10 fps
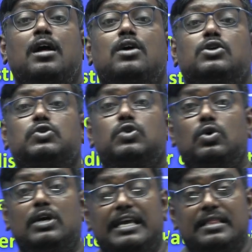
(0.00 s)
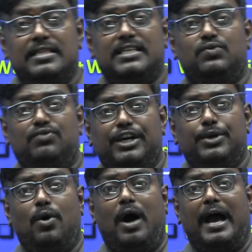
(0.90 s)
So in this video,
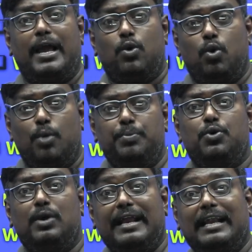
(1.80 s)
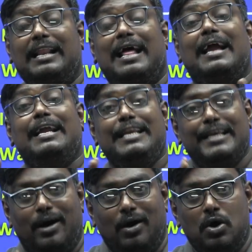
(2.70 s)
I hope you will get an idea
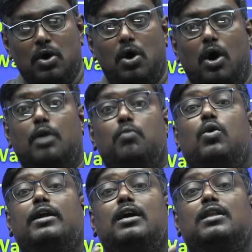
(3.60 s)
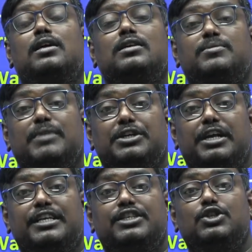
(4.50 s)
on what are the
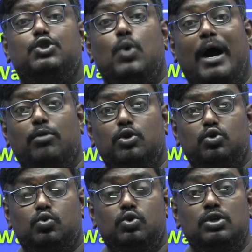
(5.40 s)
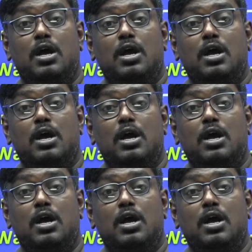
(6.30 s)
specializations you have to choose,